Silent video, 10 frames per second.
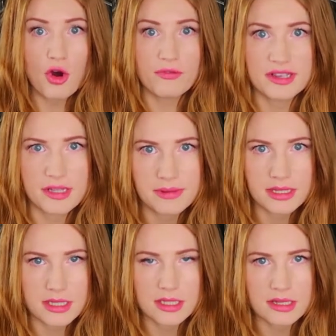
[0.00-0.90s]
of a
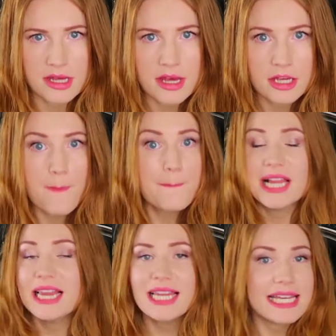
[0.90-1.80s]
substance
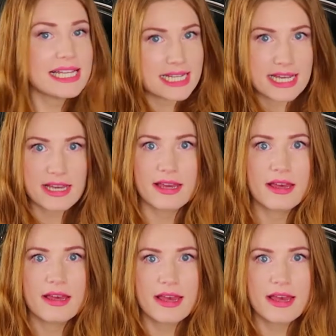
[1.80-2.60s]
completely